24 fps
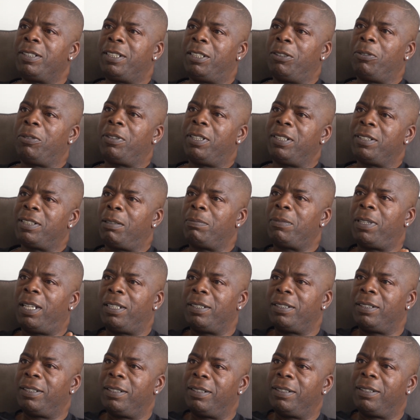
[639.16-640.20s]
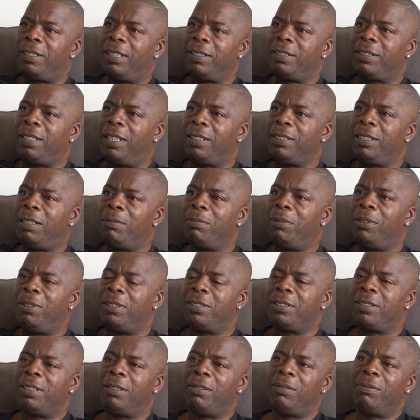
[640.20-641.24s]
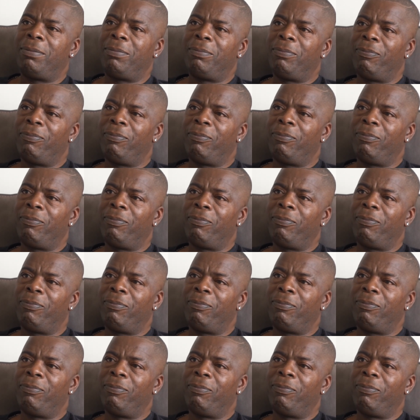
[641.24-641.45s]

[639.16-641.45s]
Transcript: Still thinks I'm that young boy still.